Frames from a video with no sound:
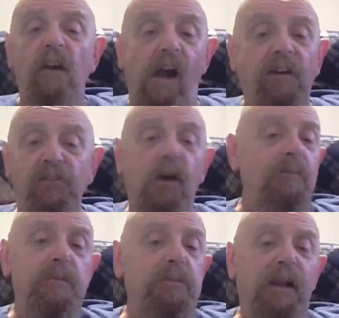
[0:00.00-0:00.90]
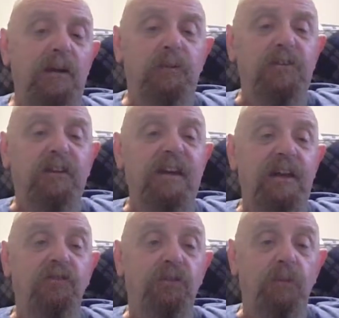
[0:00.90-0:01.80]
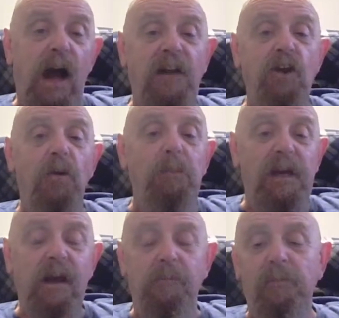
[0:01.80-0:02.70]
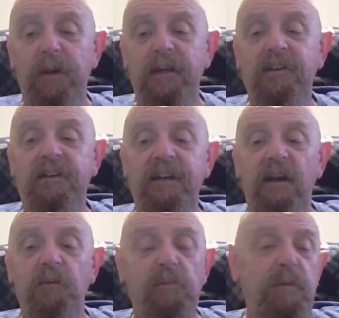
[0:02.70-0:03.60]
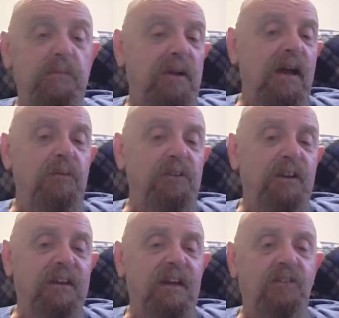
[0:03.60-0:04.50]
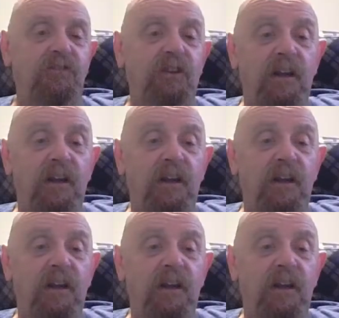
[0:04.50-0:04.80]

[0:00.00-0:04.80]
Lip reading: because I'm going to be playing with the kids. I know me. I'm a big kid. I'm going to be playing with the kids.